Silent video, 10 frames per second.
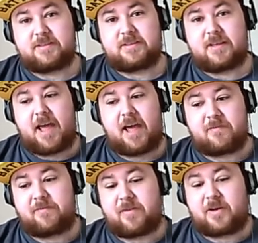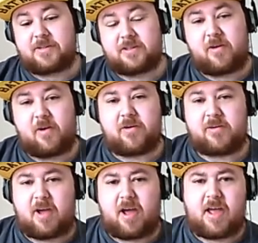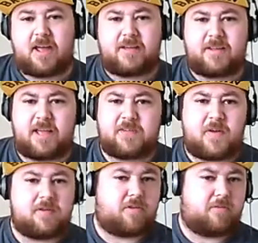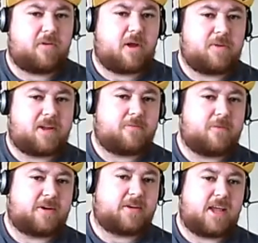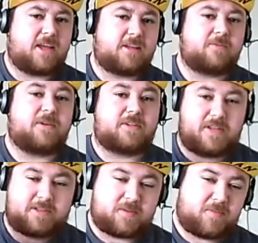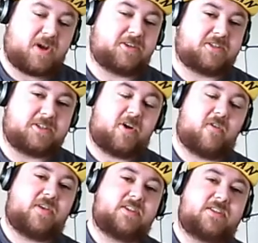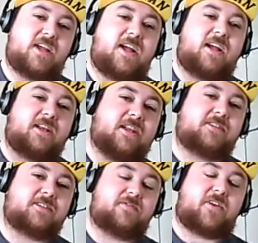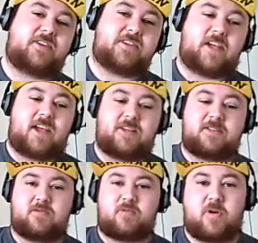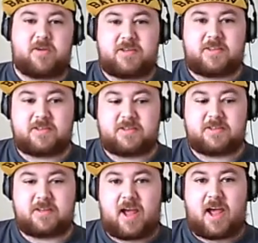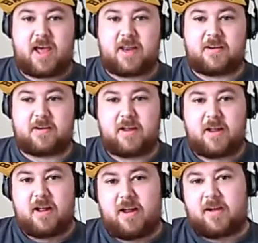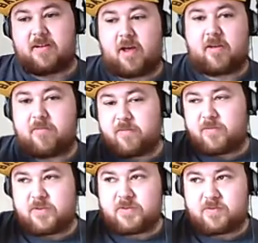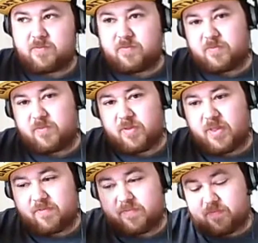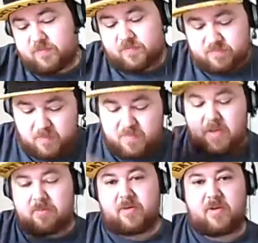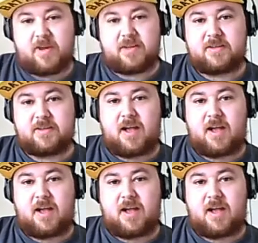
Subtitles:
and fighting on Isfahan 3, I believe, when it's the purging of his legion, fighting against World Eaters, and kind of just the remembering